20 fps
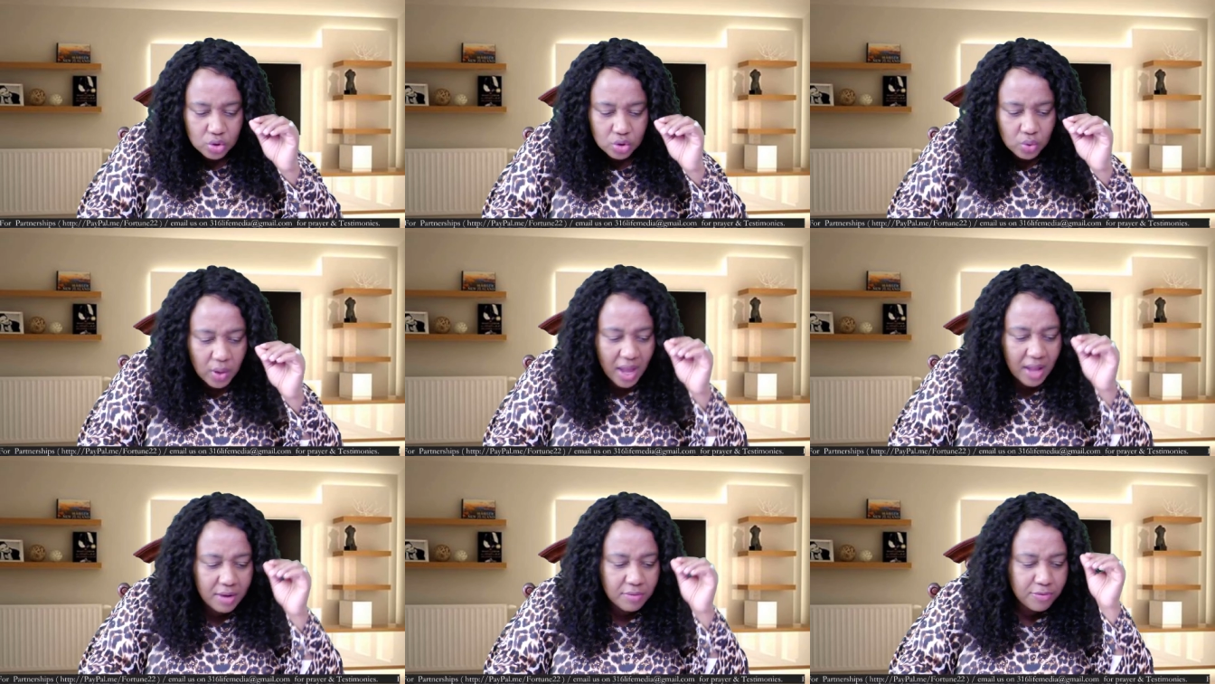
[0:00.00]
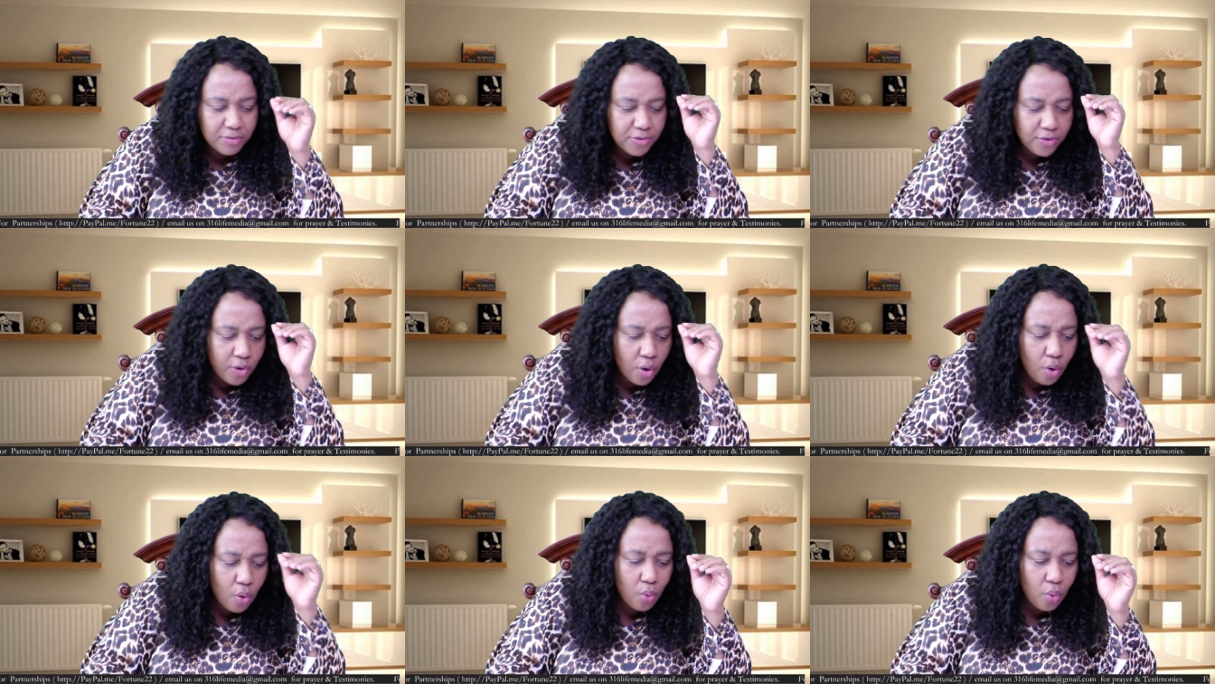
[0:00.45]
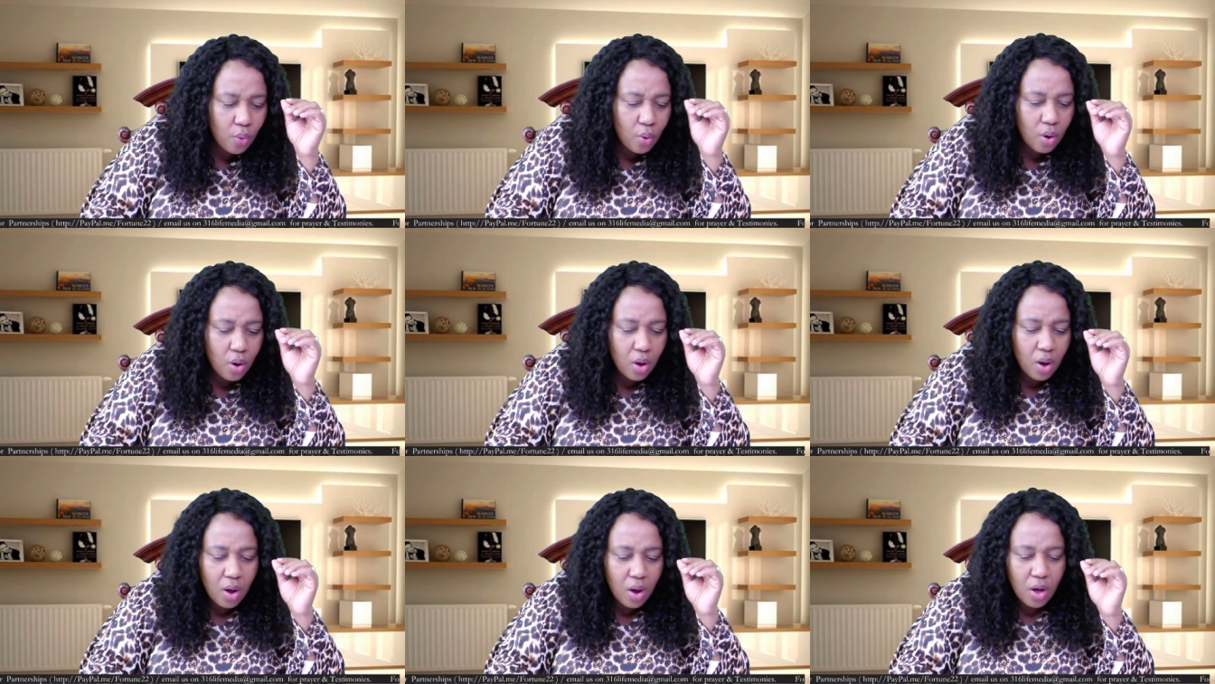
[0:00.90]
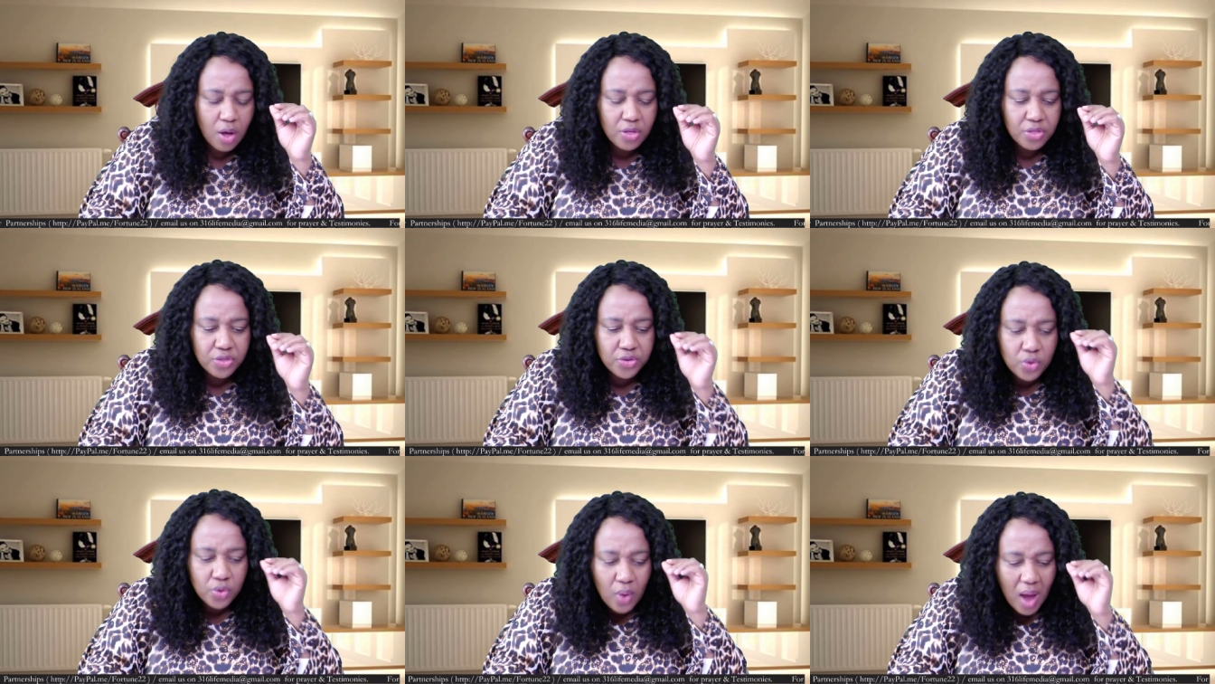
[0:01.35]
to and fro
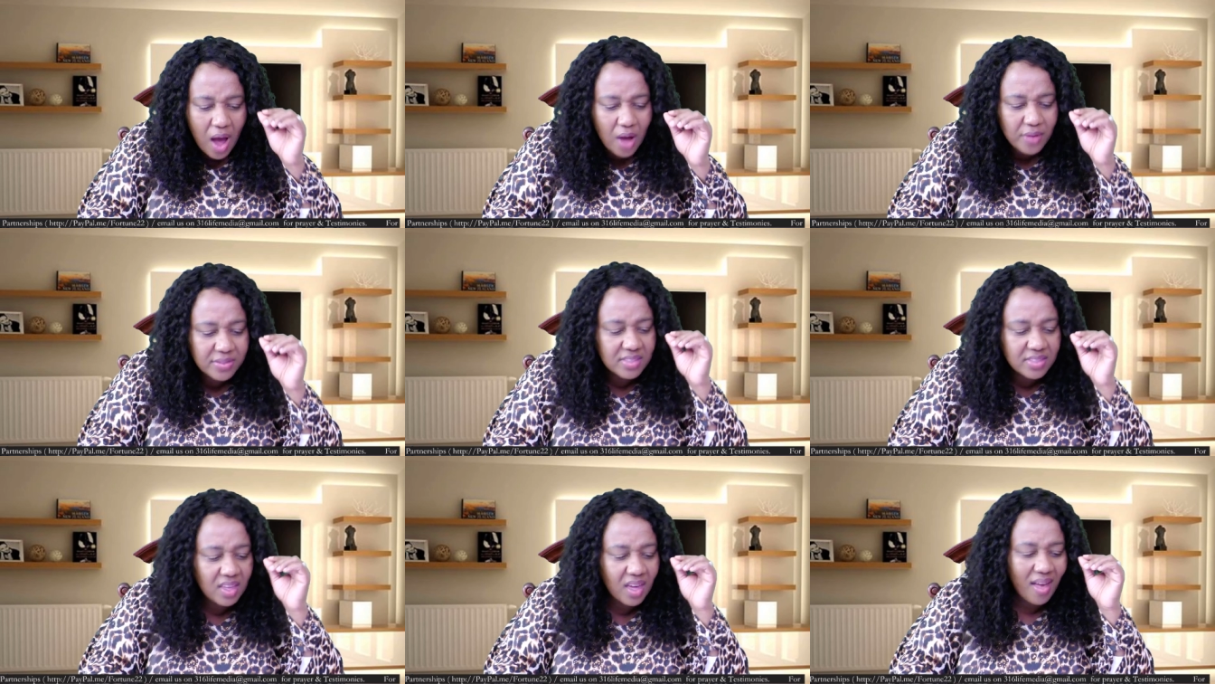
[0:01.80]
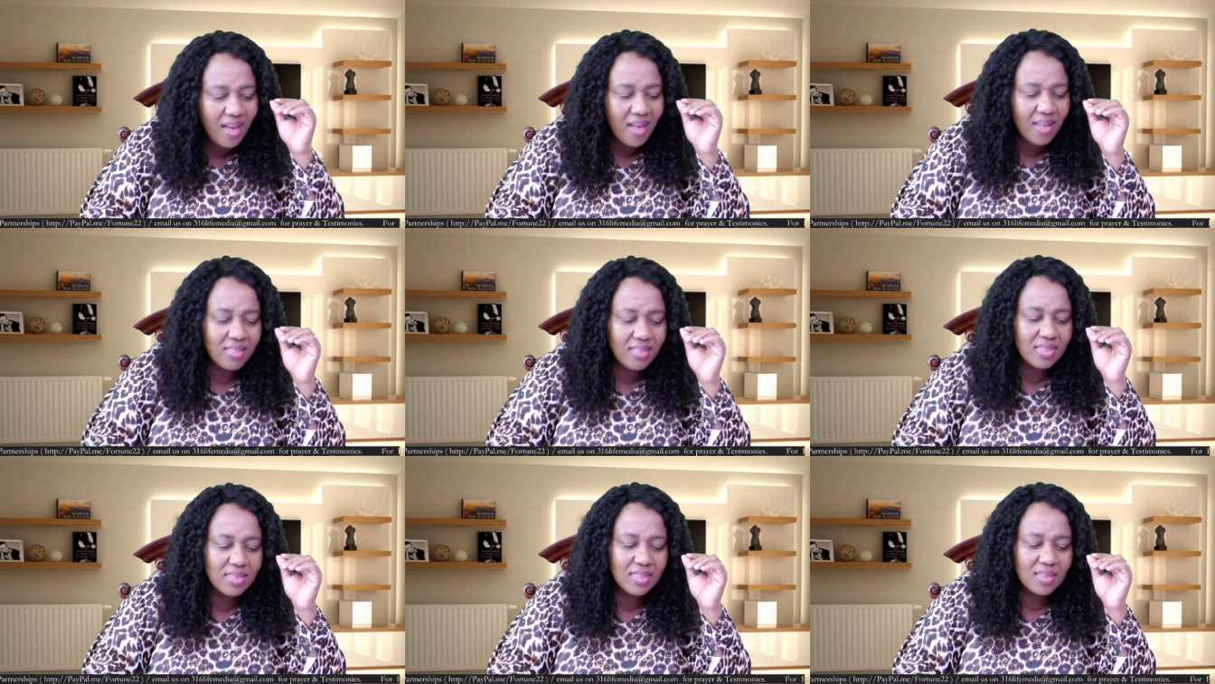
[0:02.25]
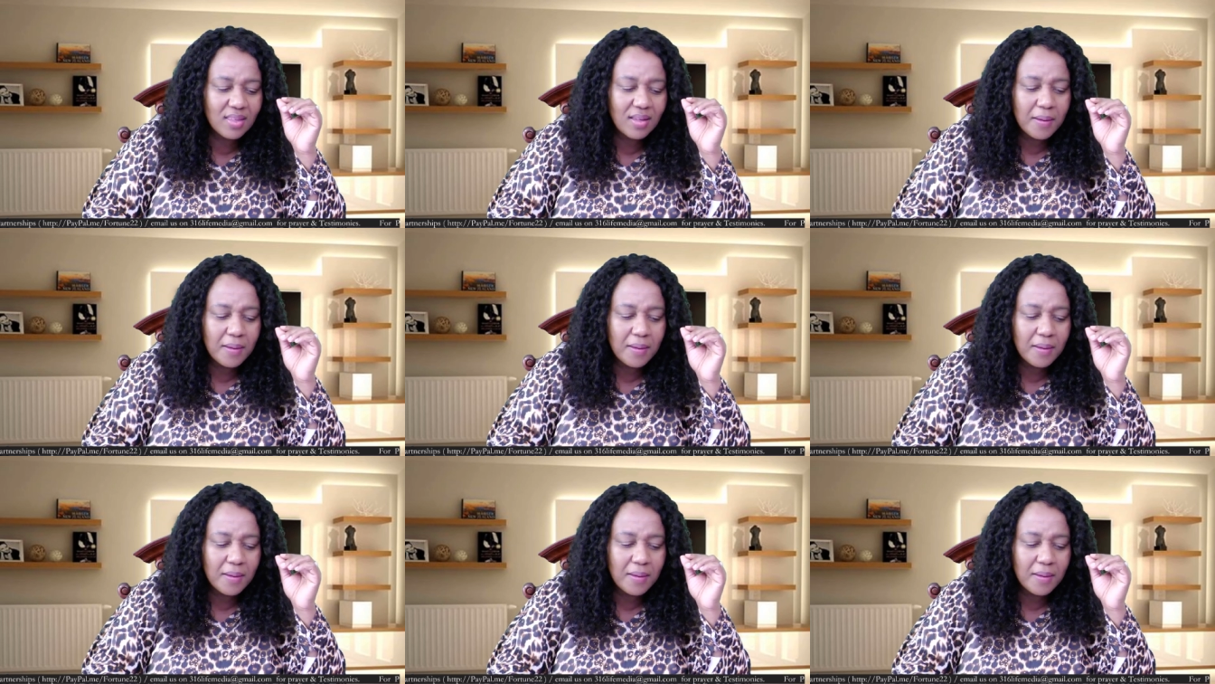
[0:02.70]
throughout the earth